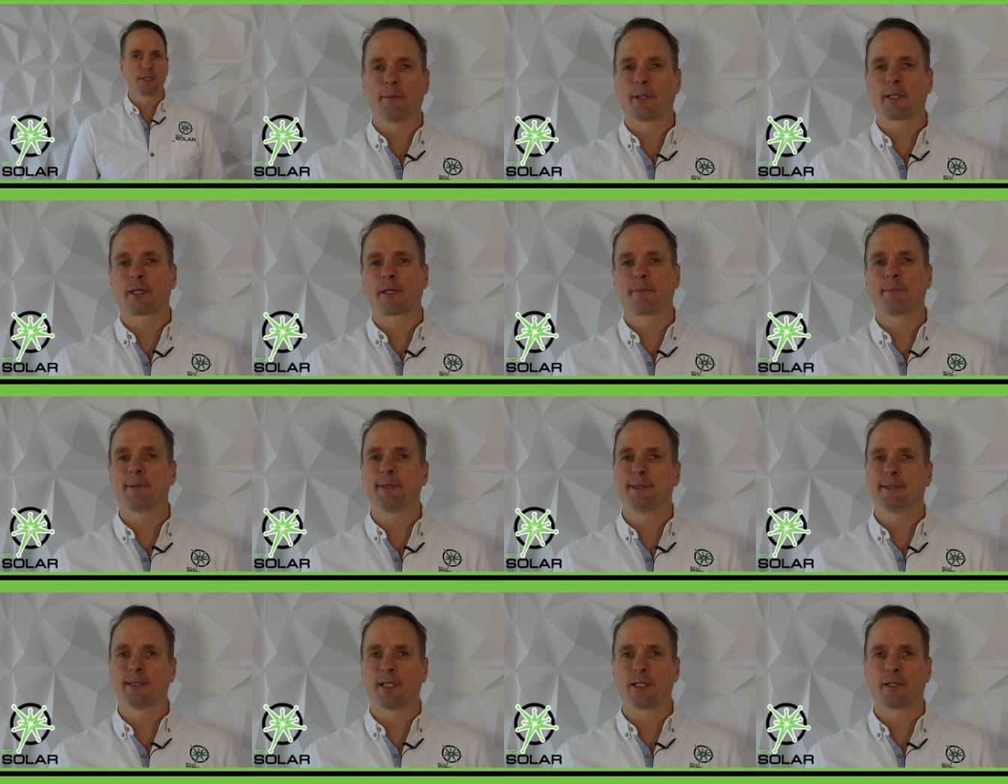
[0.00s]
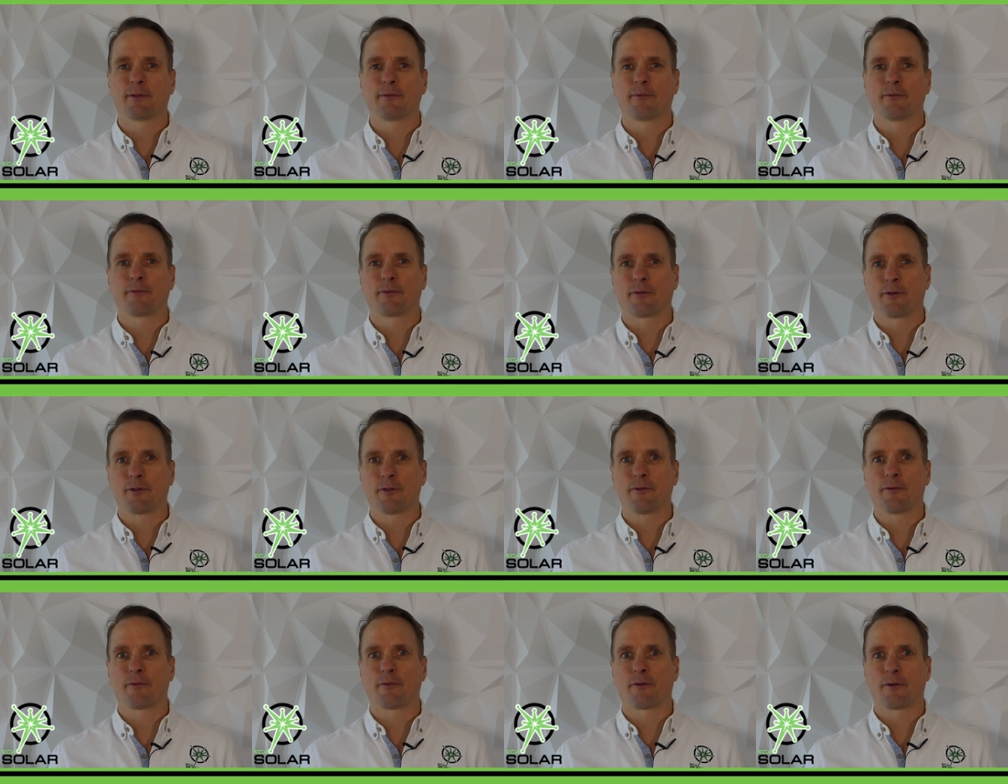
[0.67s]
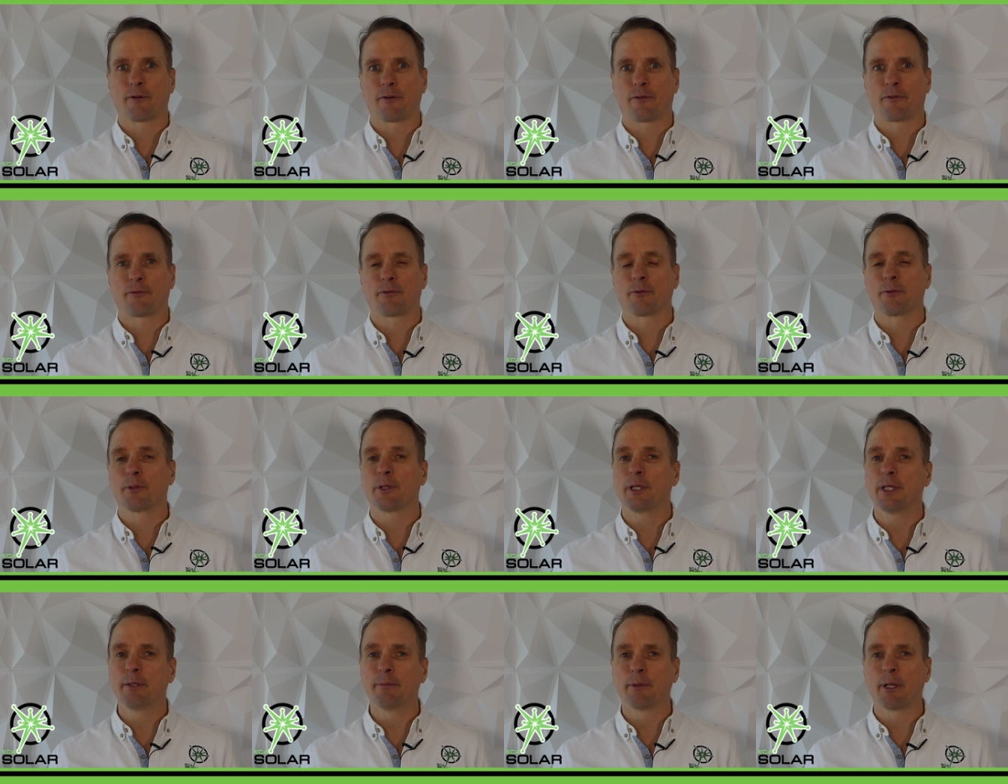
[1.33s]
It can be done for, for,
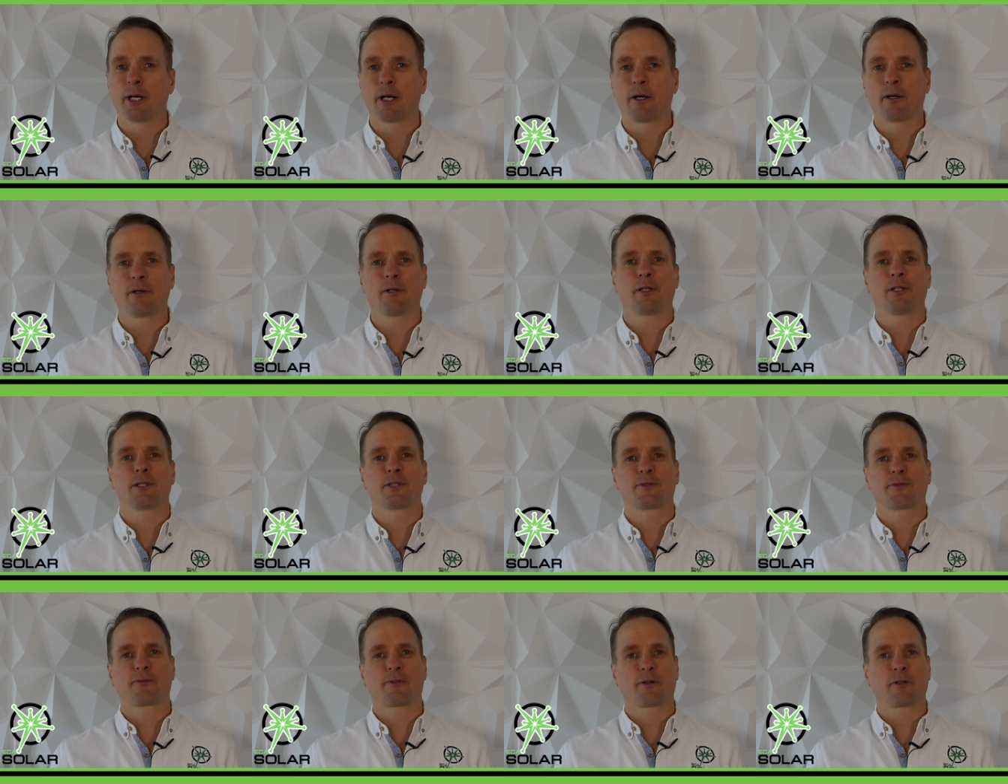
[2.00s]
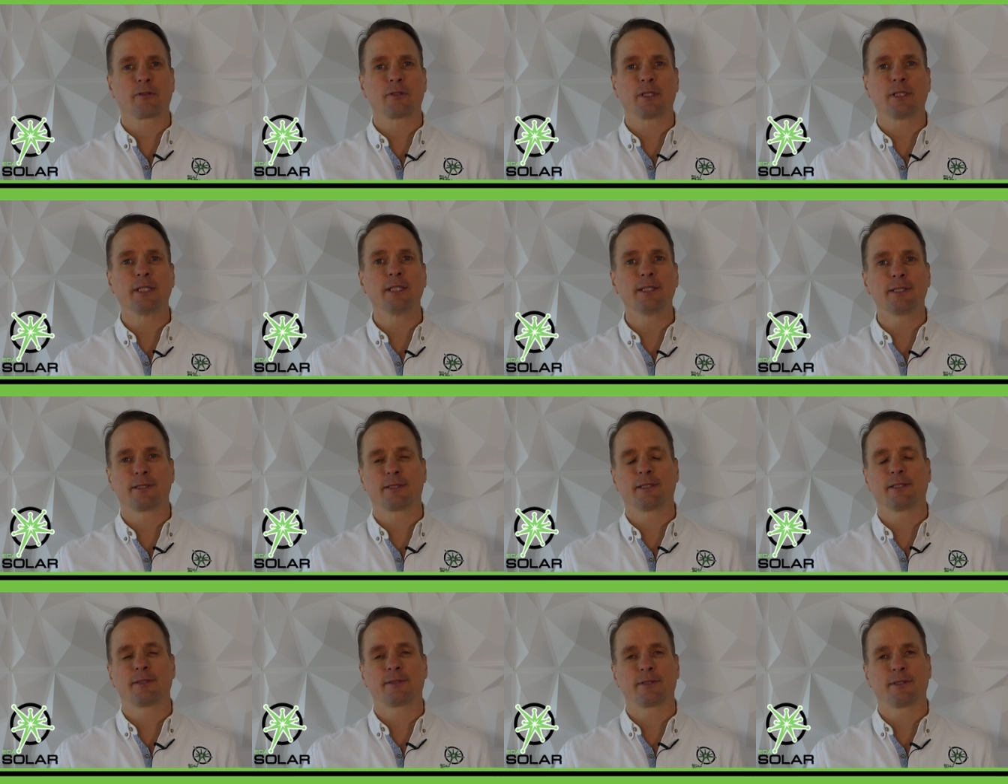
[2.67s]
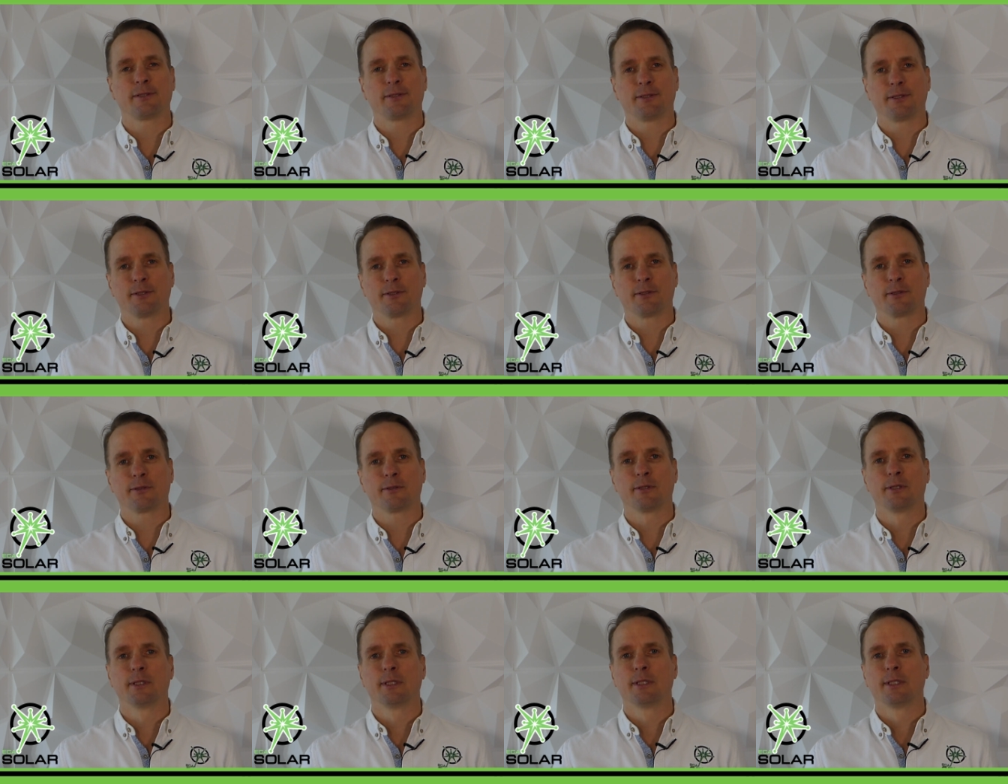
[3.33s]
through email, and it's fairly easy to
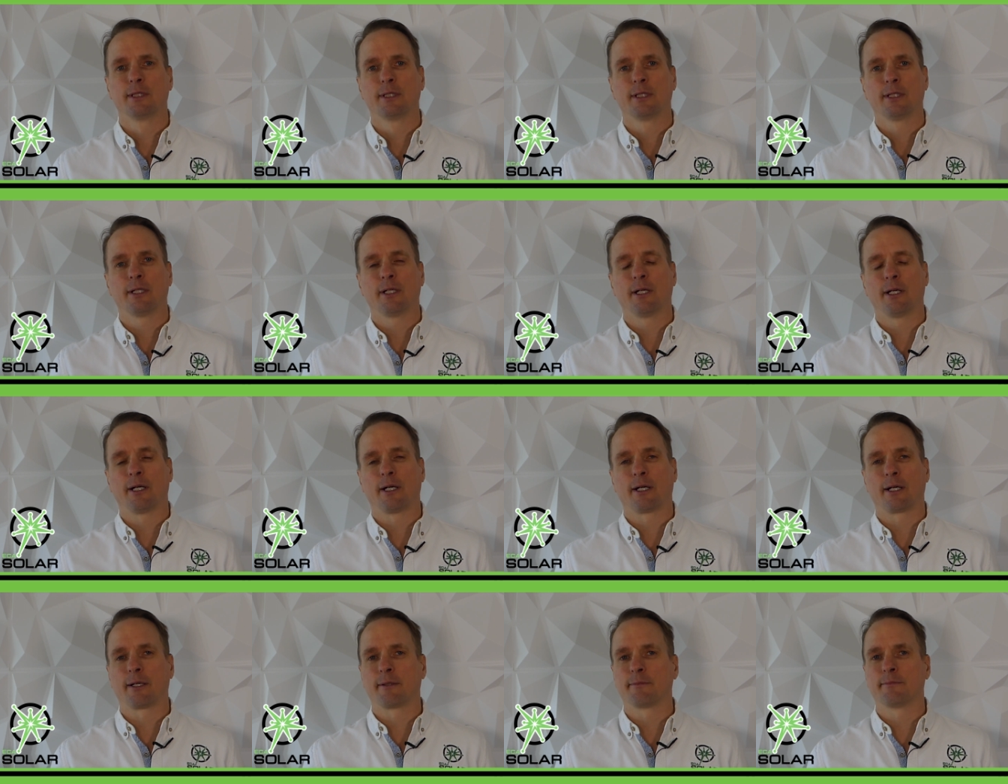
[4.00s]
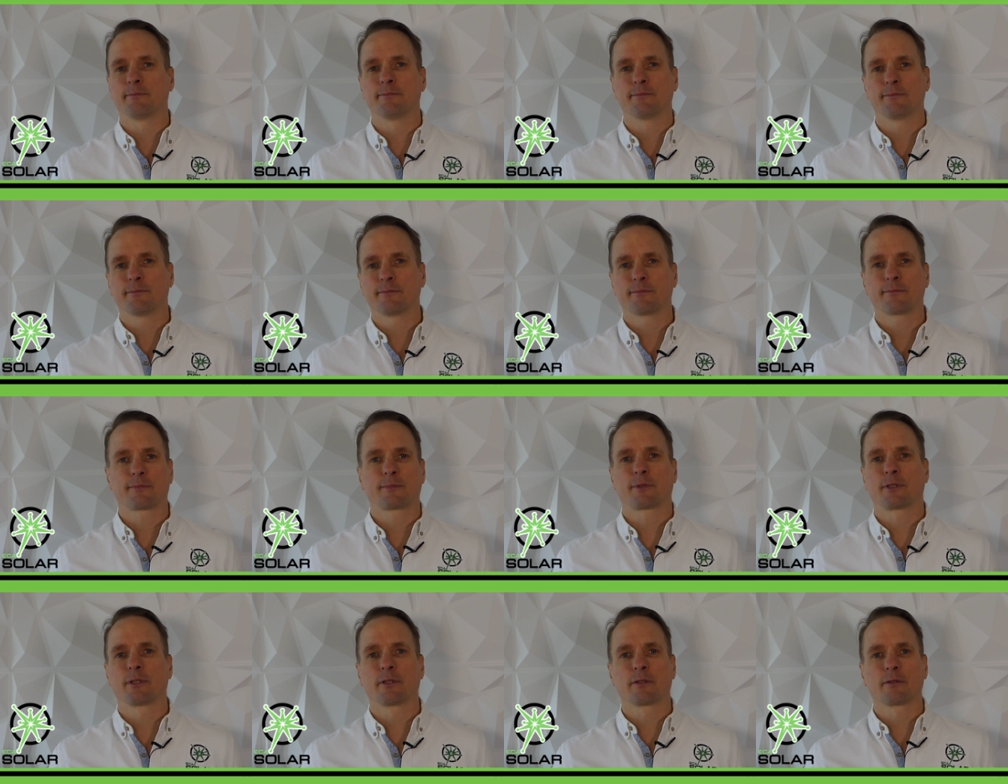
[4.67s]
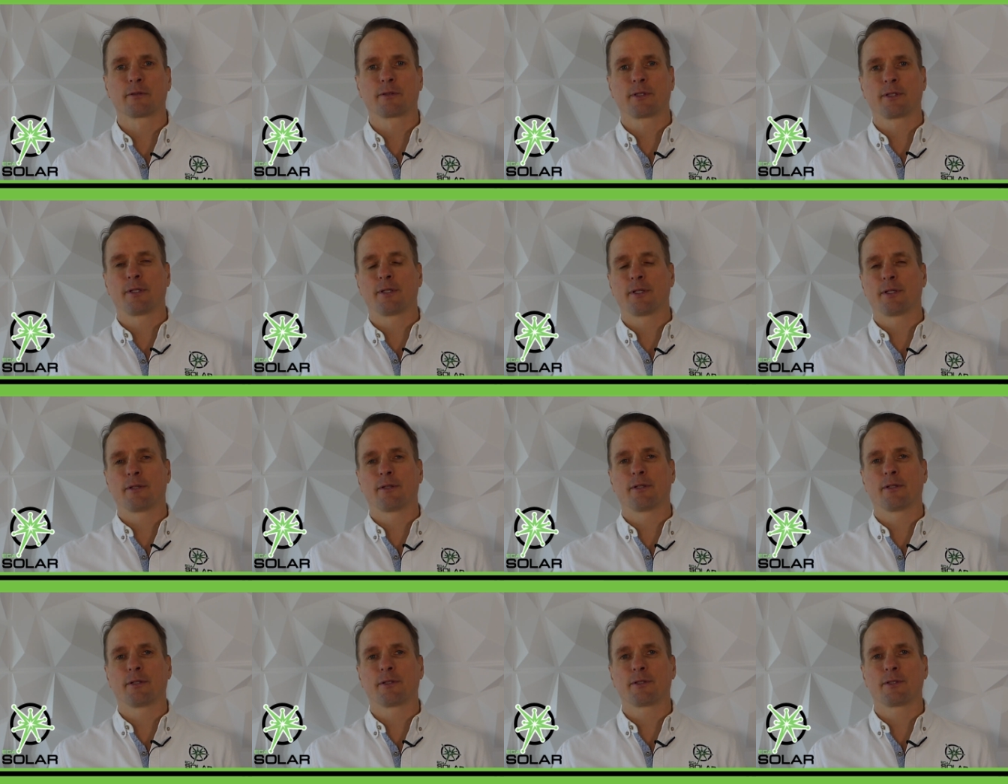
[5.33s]
do um, clearly the,
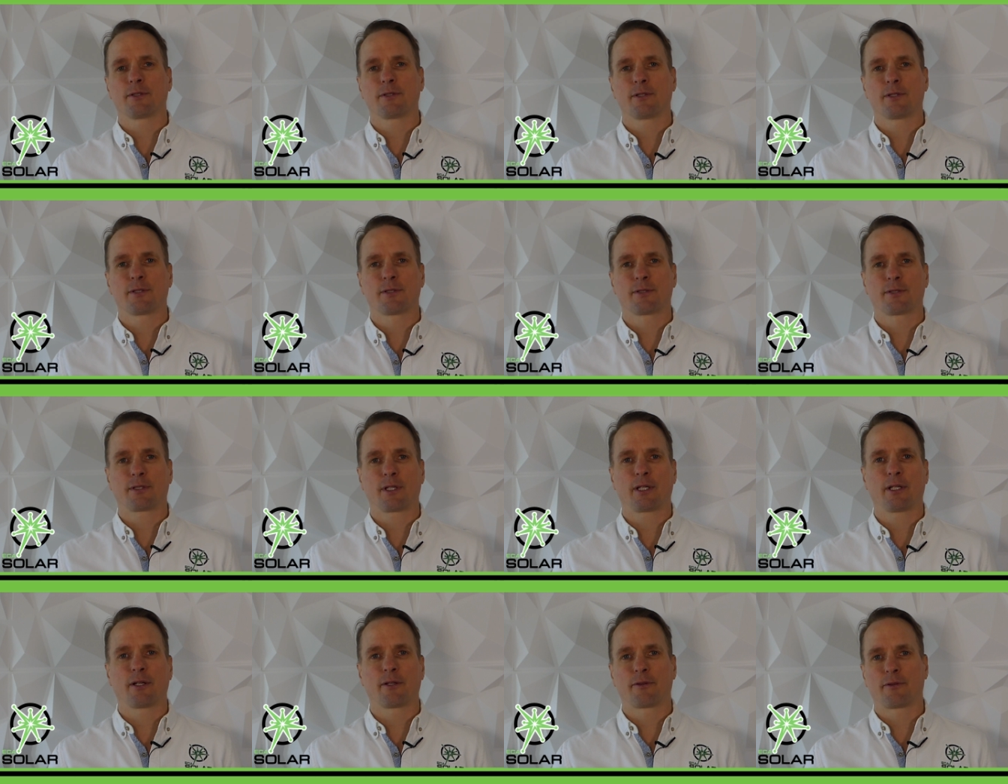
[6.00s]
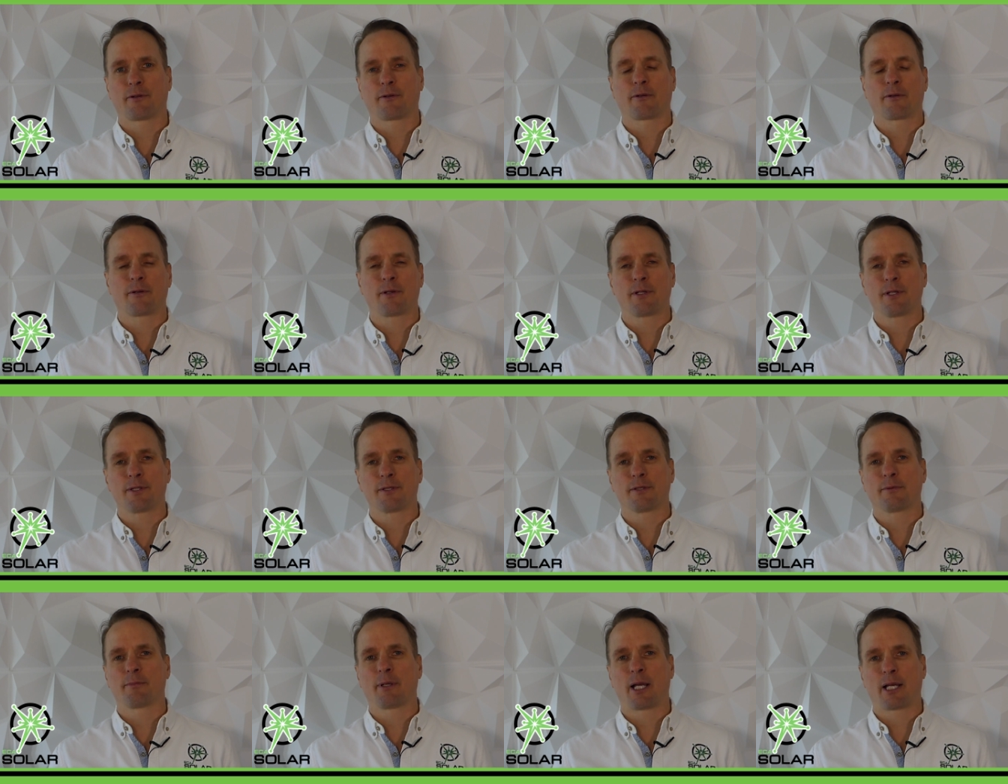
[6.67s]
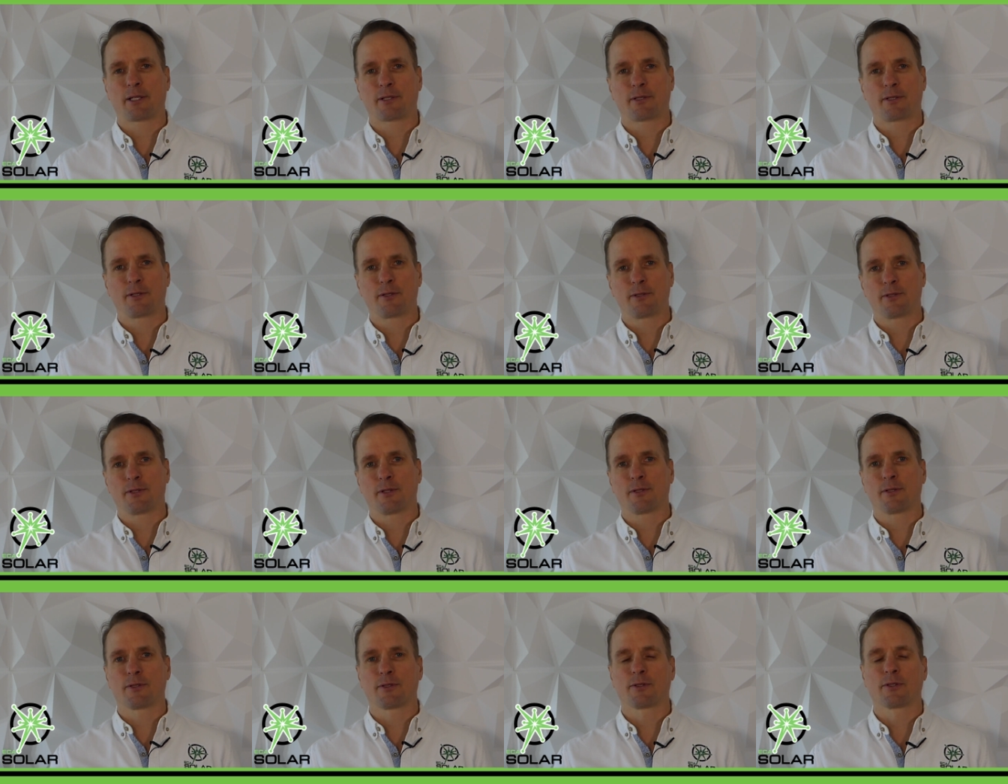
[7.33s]
the, the, state authorities in
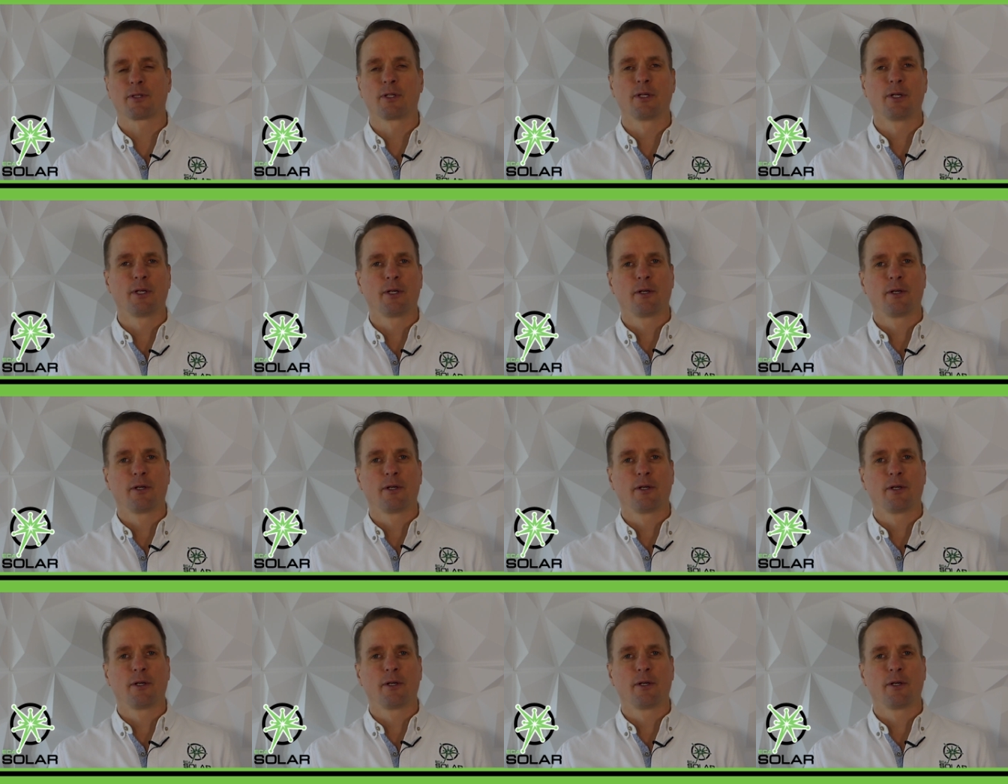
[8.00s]
Massachusetts,